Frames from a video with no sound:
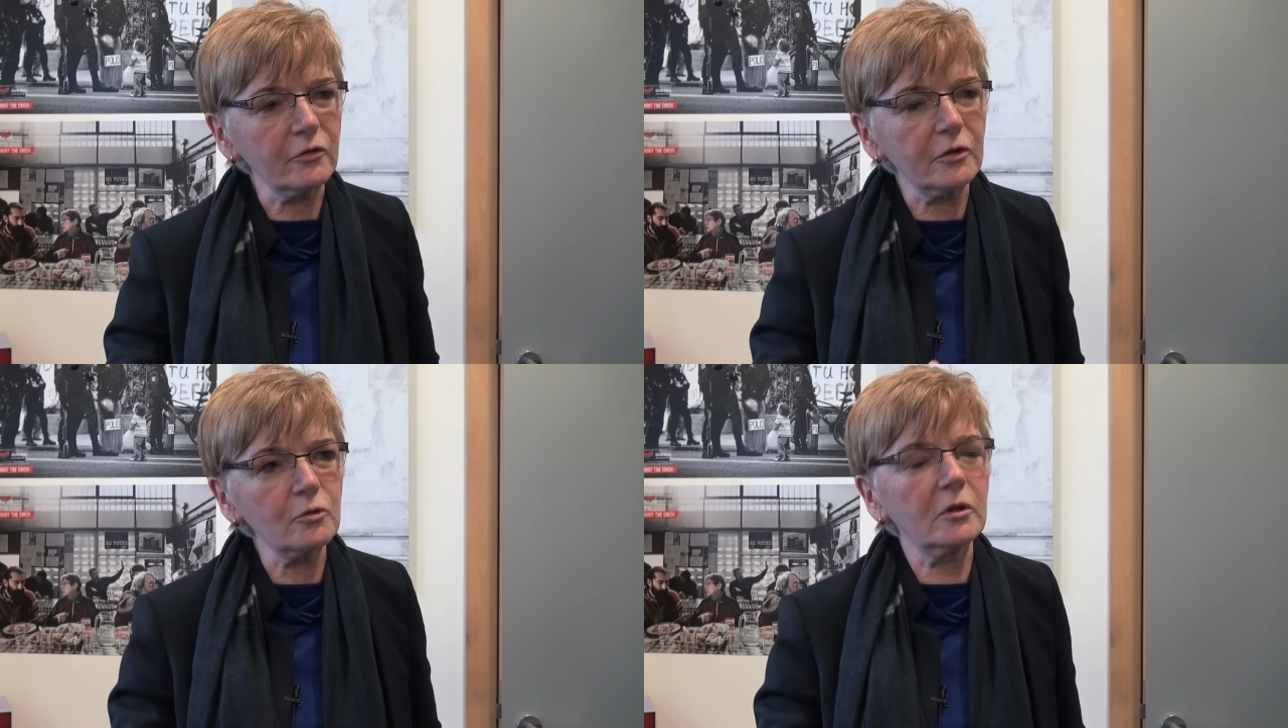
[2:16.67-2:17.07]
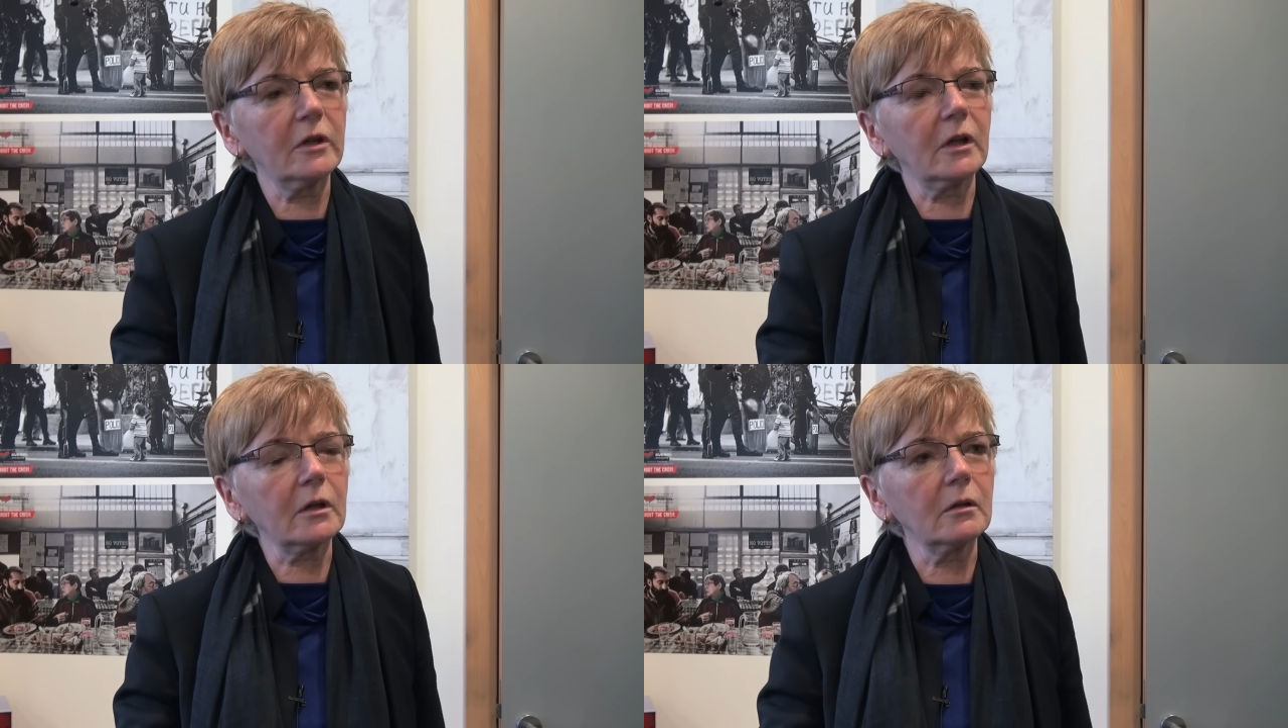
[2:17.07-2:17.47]
the social
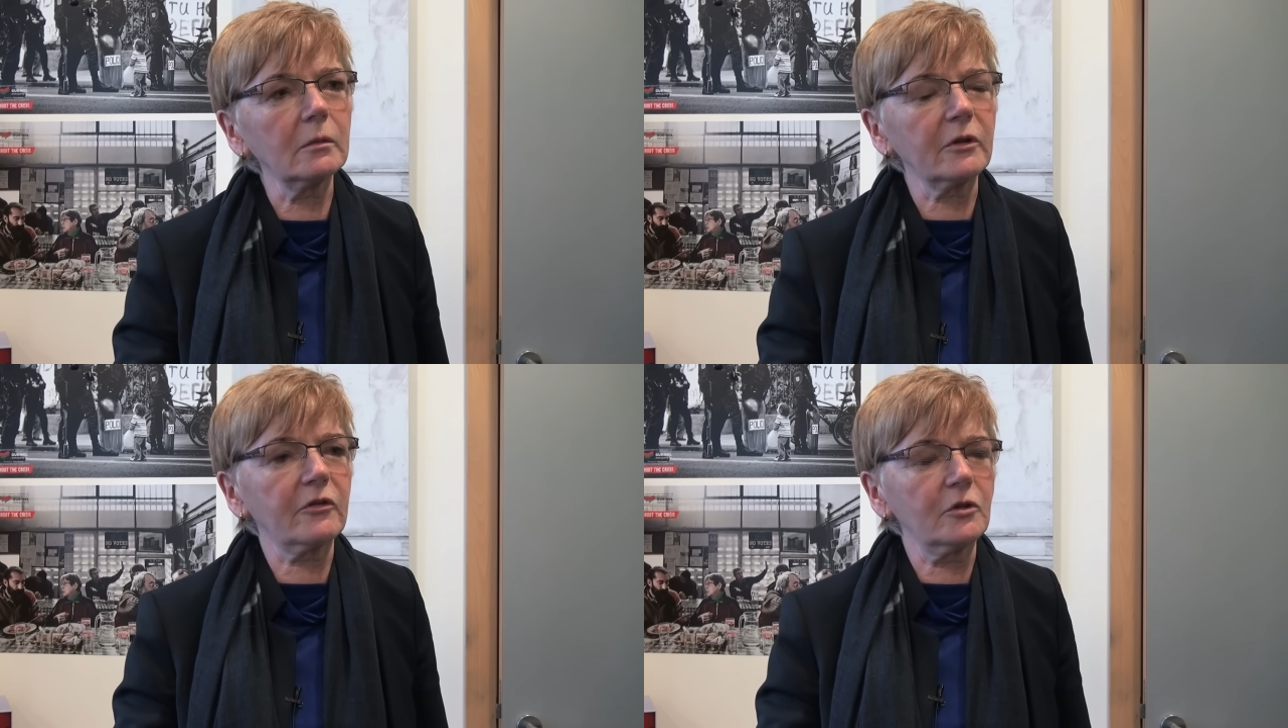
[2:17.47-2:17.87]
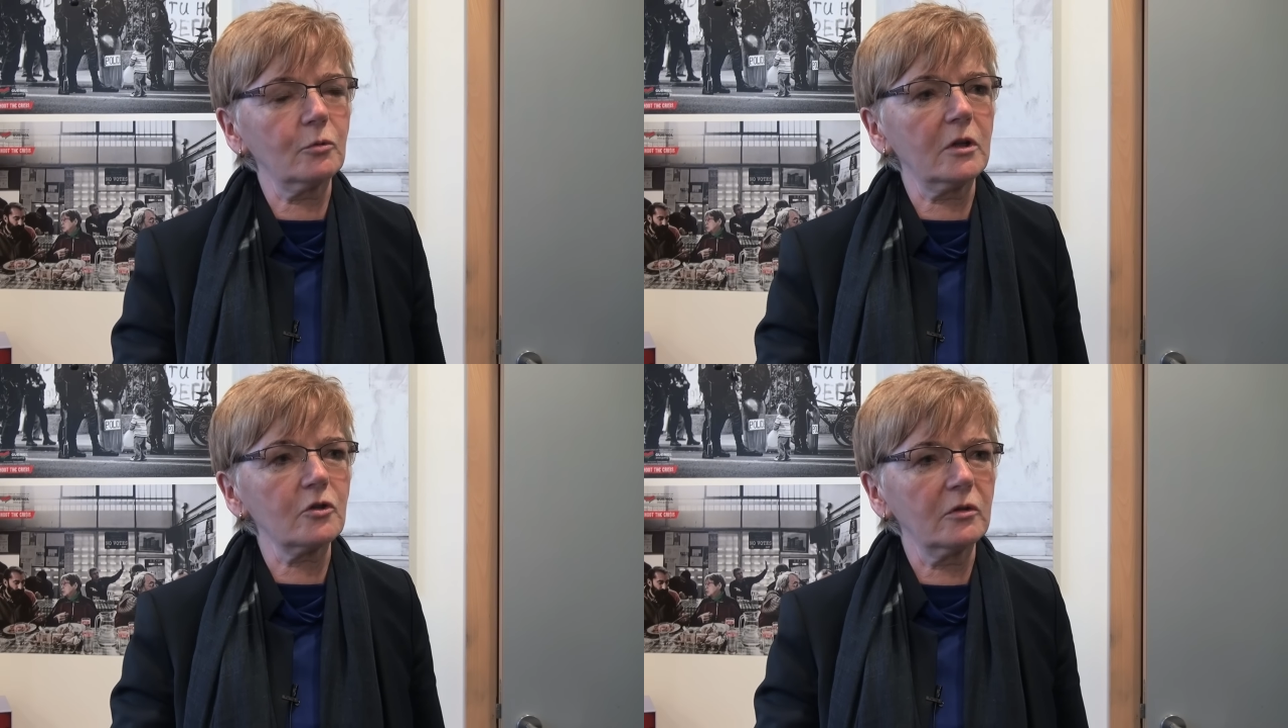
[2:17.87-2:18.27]
and economic
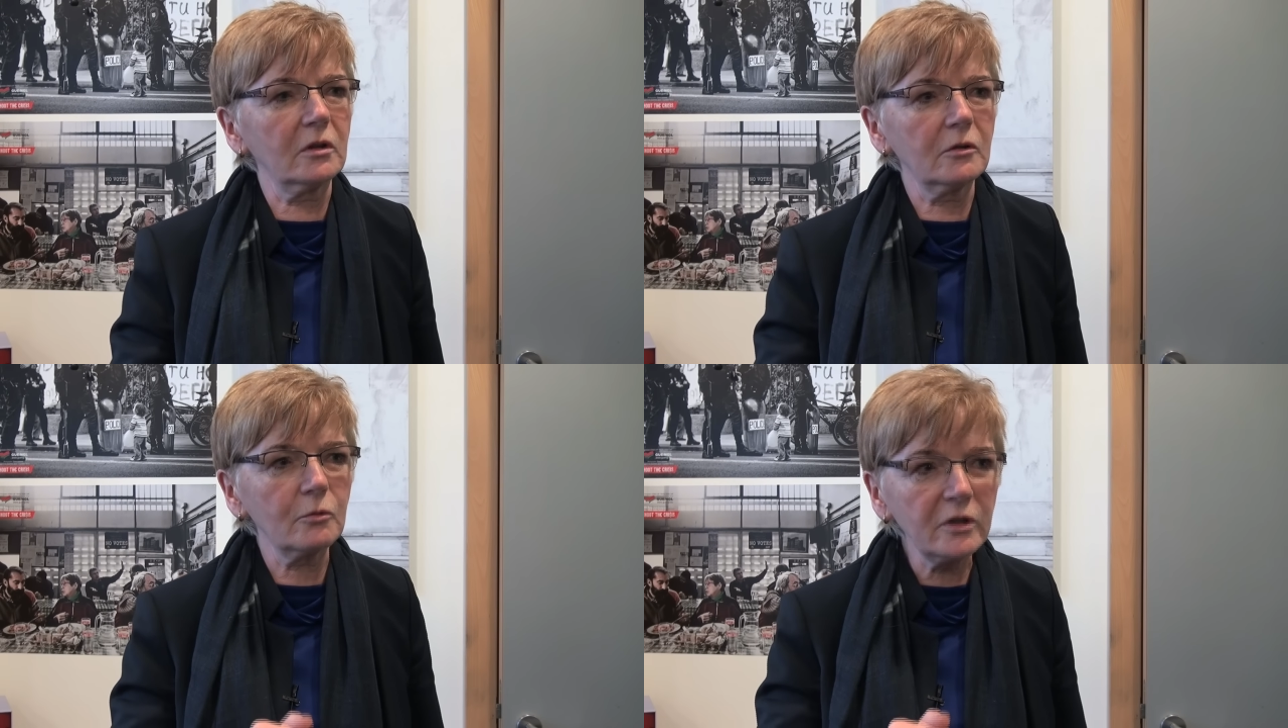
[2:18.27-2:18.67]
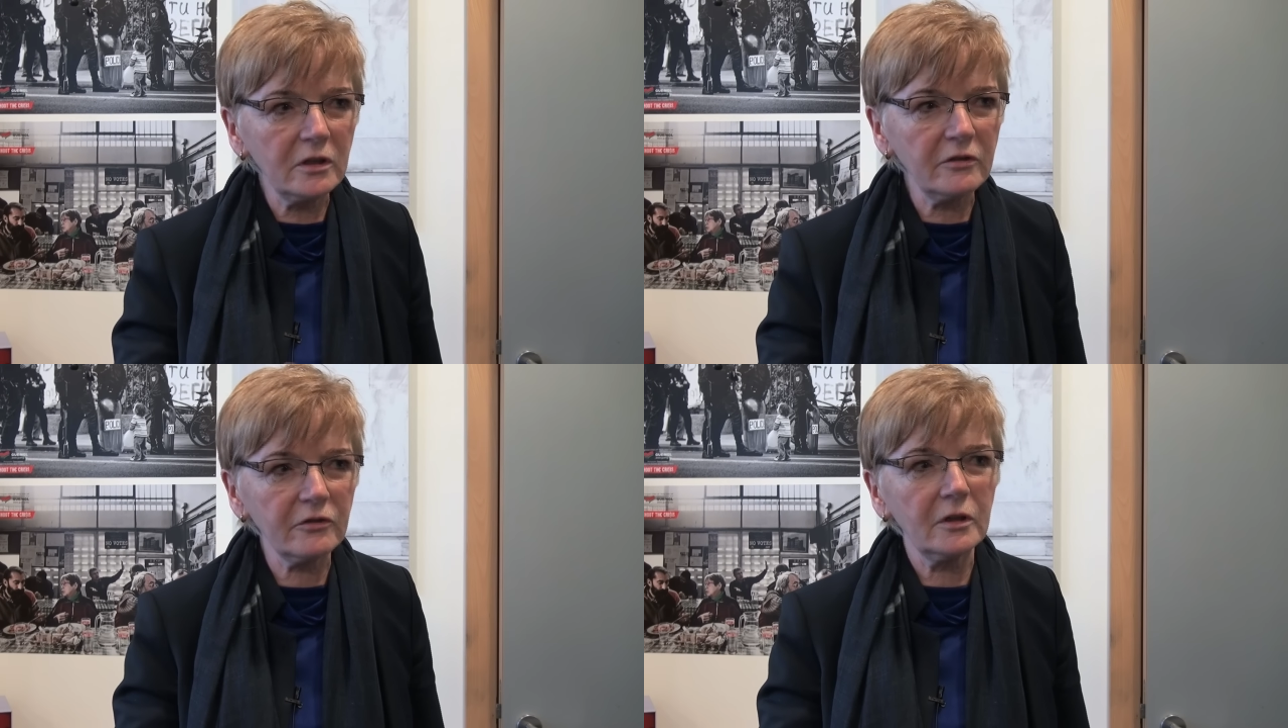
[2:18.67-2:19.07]
situation in
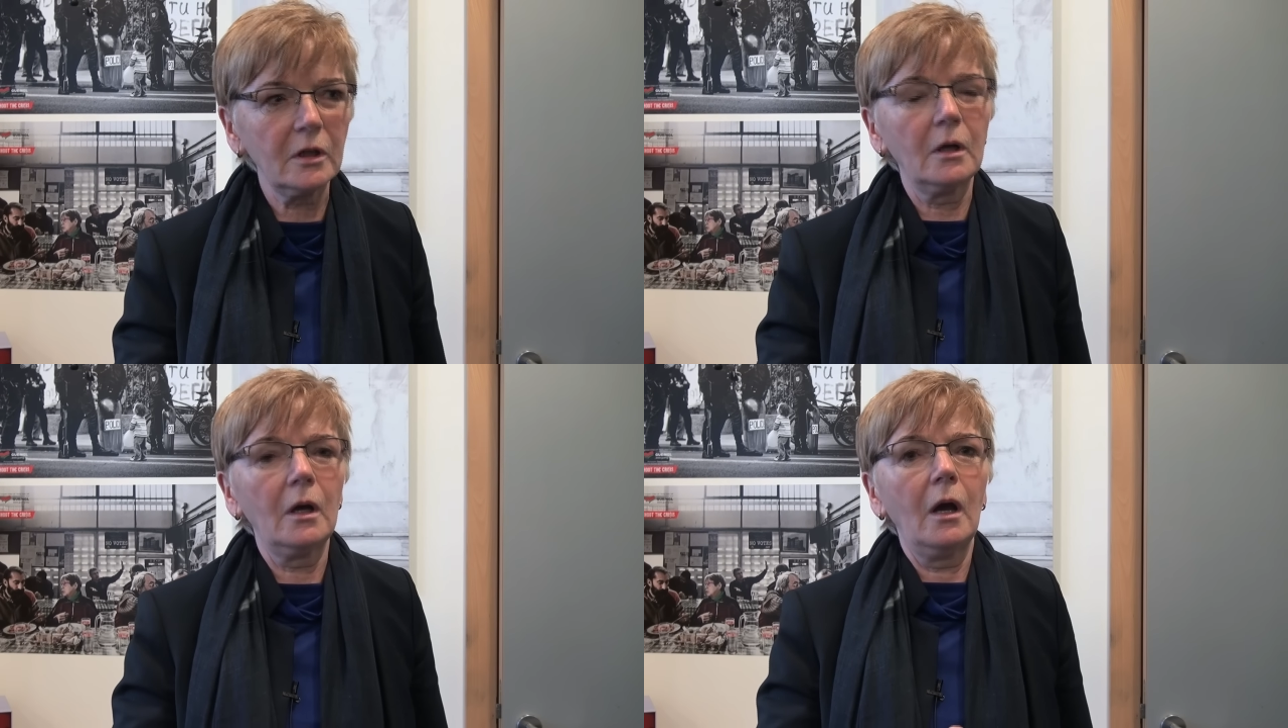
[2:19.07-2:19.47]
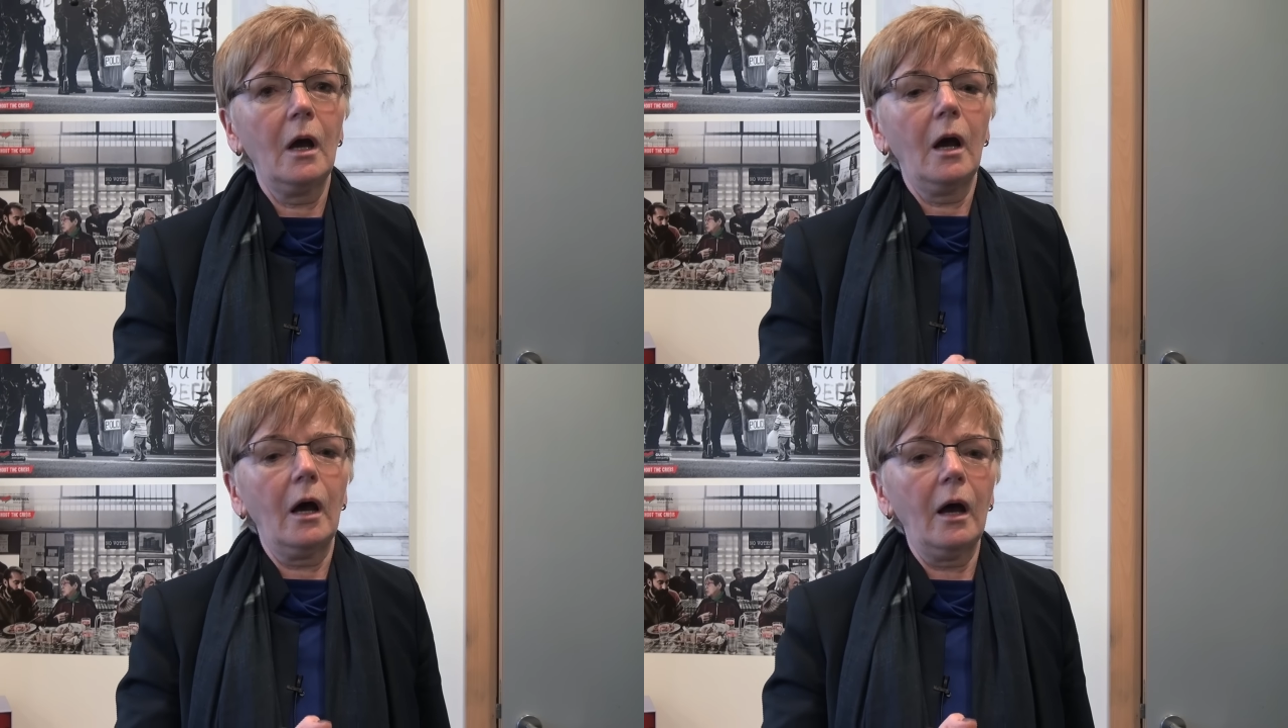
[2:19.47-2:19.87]
Greece. Mm-hmm.